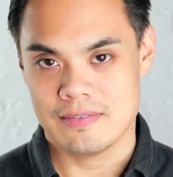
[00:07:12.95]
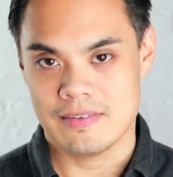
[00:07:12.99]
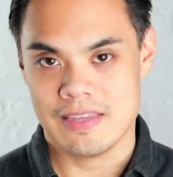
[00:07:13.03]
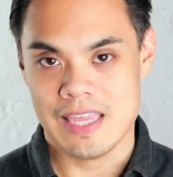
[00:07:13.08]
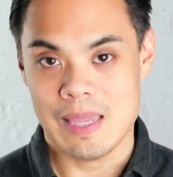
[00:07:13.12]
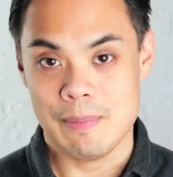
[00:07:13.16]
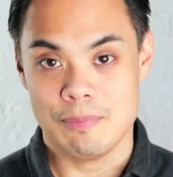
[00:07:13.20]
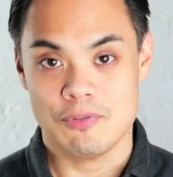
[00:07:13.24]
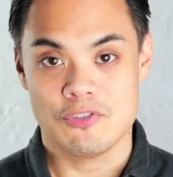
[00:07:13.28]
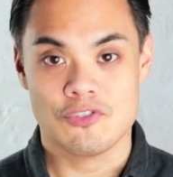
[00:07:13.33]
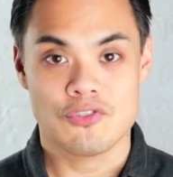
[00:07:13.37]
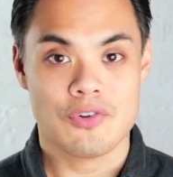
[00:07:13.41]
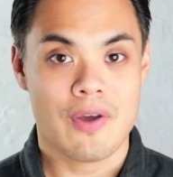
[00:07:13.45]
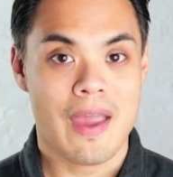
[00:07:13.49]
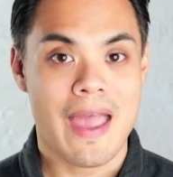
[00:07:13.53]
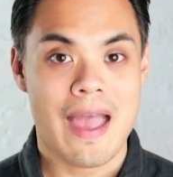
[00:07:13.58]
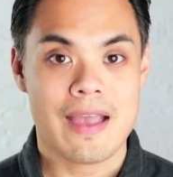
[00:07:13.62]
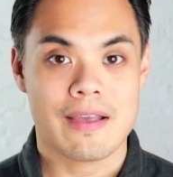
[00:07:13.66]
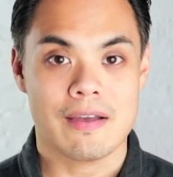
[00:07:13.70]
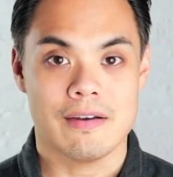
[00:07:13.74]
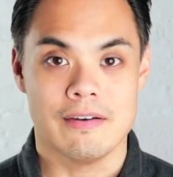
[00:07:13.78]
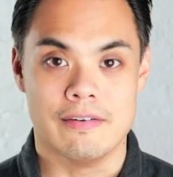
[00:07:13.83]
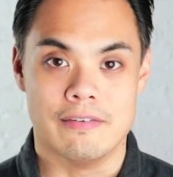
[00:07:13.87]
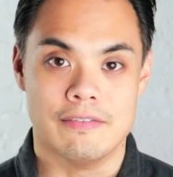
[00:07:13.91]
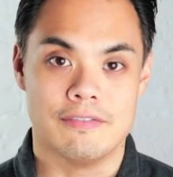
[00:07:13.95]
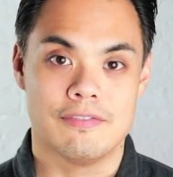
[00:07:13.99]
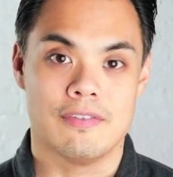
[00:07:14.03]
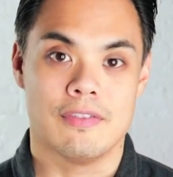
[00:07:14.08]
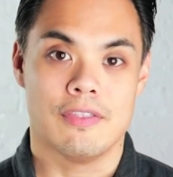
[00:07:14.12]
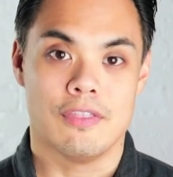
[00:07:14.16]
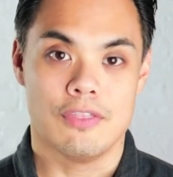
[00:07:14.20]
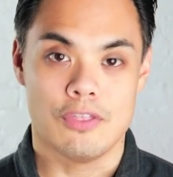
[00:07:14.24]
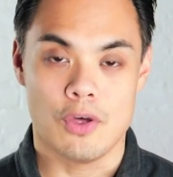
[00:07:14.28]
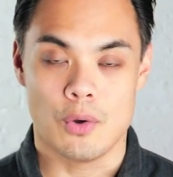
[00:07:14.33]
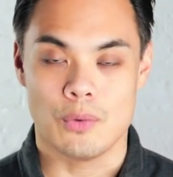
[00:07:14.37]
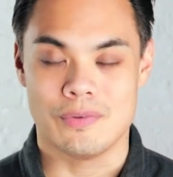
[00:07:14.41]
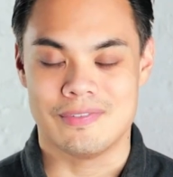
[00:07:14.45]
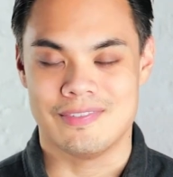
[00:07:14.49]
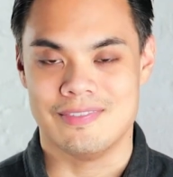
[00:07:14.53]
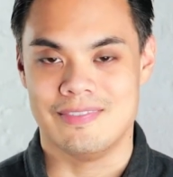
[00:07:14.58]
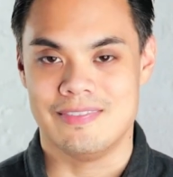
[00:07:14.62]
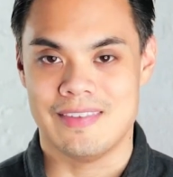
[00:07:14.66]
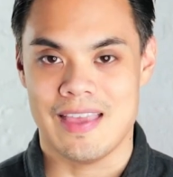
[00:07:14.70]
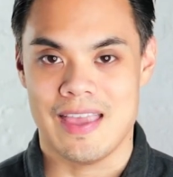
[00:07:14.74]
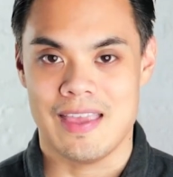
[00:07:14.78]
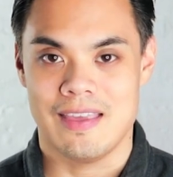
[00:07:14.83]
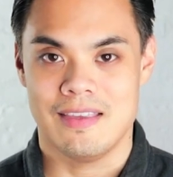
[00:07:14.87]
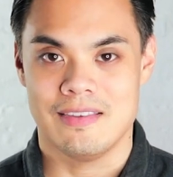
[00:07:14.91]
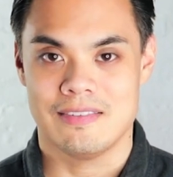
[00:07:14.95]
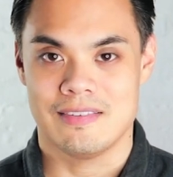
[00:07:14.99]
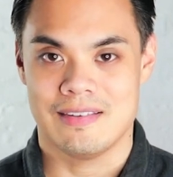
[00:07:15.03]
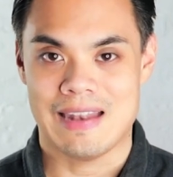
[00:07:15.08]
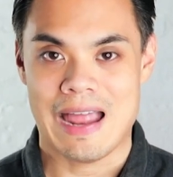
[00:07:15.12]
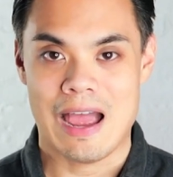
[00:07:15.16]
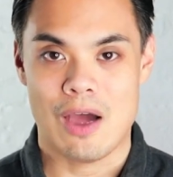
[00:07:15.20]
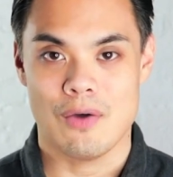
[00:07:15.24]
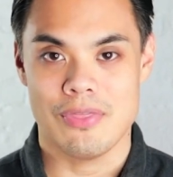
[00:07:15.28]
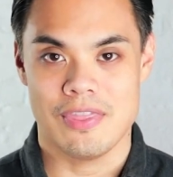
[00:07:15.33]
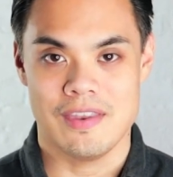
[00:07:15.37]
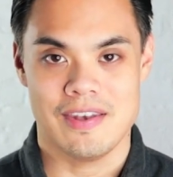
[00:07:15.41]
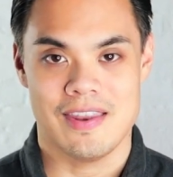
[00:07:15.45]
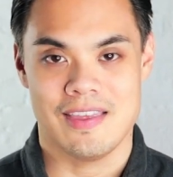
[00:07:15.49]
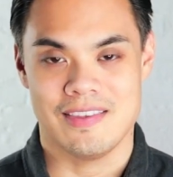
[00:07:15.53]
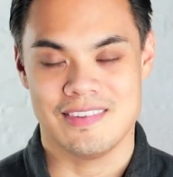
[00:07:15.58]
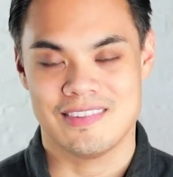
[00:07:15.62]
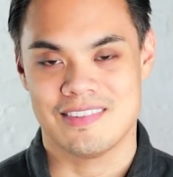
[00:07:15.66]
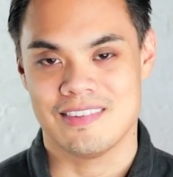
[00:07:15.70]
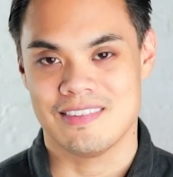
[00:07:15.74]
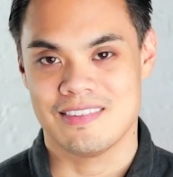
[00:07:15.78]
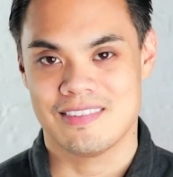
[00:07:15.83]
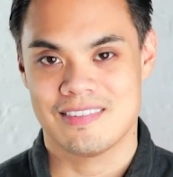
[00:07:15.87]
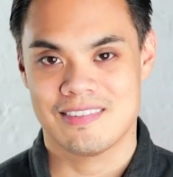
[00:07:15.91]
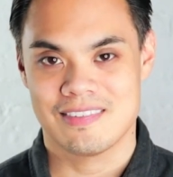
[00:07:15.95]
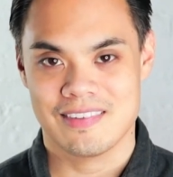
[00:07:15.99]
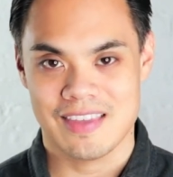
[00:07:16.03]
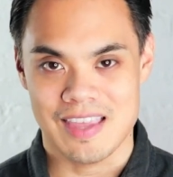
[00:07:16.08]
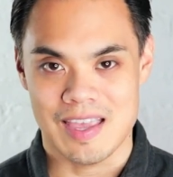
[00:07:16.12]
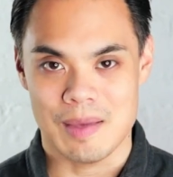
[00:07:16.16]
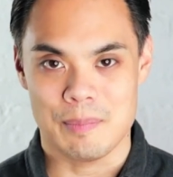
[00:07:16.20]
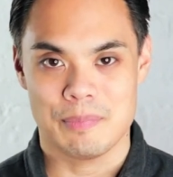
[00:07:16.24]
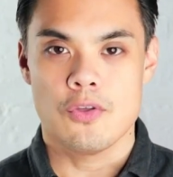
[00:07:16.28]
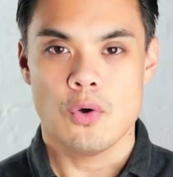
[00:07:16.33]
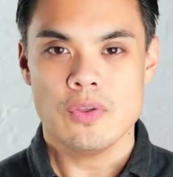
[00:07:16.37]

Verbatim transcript: keeps track of those days and how the days skip.